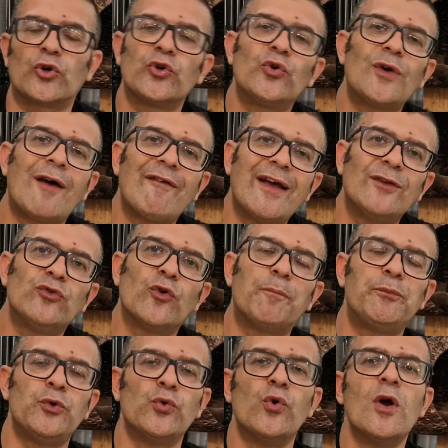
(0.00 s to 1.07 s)
no
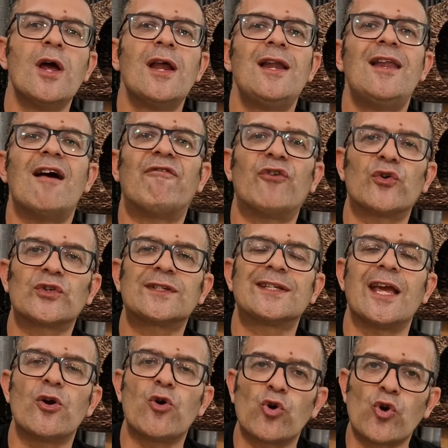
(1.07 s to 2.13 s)
longer having the
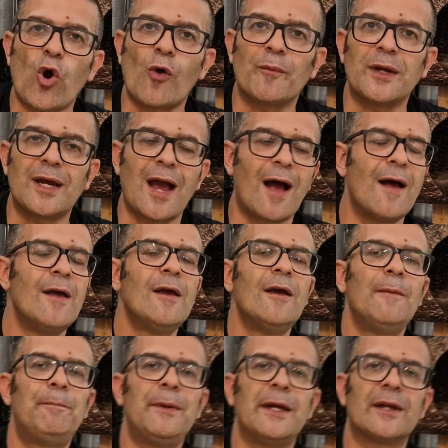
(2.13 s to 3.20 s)
economic strength to
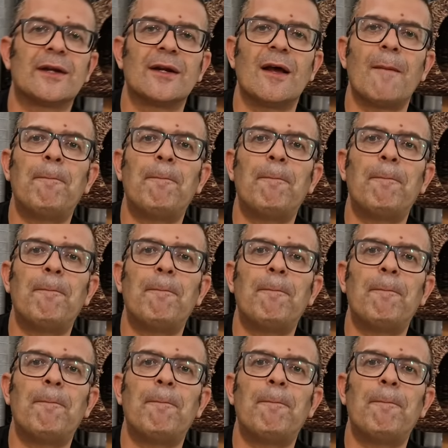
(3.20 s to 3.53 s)
pay